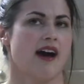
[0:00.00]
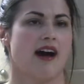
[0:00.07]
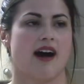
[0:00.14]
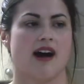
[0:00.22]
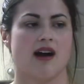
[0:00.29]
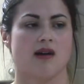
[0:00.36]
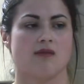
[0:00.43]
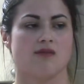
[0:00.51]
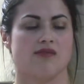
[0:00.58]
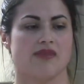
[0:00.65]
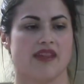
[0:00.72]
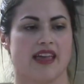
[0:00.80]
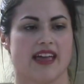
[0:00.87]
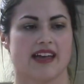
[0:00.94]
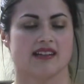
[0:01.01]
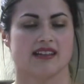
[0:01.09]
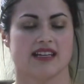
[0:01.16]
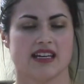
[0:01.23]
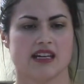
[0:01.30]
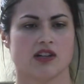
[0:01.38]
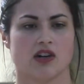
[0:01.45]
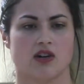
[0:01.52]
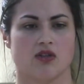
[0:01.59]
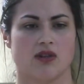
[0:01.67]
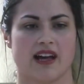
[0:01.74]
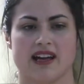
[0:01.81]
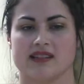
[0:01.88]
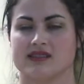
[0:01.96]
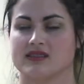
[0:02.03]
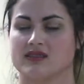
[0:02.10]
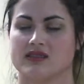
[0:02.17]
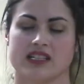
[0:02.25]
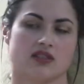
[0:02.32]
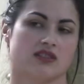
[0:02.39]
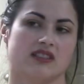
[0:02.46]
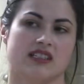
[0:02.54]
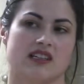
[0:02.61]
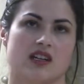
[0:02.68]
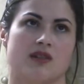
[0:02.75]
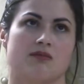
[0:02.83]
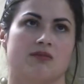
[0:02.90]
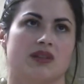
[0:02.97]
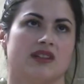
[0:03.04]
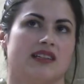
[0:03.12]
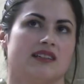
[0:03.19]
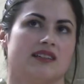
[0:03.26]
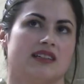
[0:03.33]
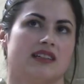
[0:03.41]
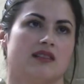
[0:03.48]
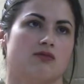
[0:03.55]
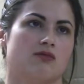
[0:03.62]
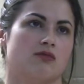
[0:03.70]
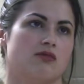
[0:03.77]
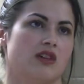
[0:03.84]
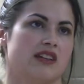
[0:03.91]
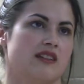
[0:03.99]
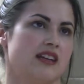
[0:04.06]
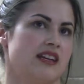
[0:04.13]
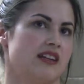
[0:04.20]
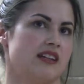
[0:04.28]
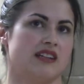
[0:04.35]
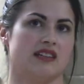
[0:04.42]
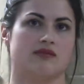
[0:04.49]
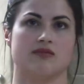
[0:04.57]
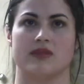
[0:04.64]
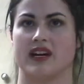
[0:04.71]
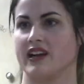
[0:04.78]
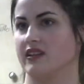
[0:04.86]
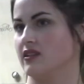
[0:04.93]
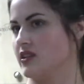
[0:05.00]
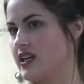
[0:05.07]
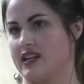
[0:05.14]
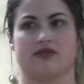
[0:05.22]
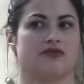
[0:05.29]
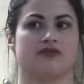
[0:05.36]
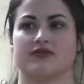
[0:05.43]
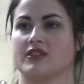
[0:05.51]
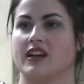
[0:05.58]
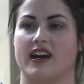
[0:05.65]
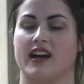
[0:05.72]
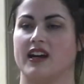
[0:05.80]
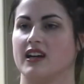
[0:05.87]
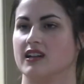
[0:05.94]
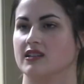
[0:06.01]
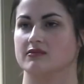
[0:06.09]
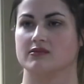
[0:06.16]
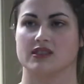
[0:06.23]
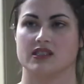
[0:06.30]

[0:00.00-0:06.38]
And keto has literally completely 180'd my life.